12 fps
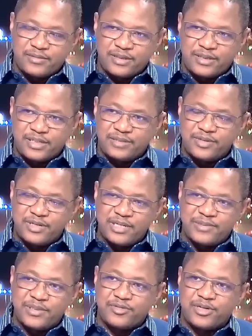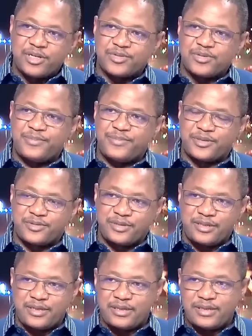However, Burkina
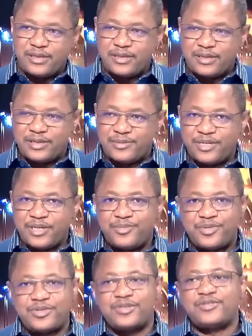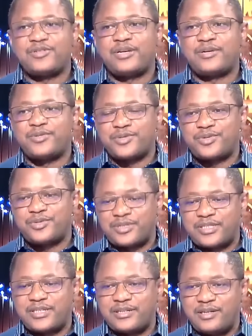Faso's foreign minister has just revealed
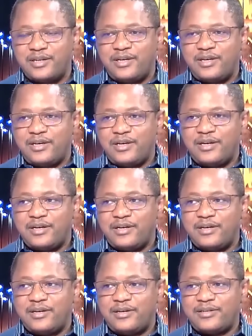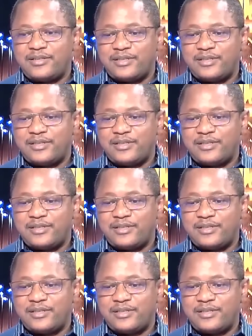that compared to having control of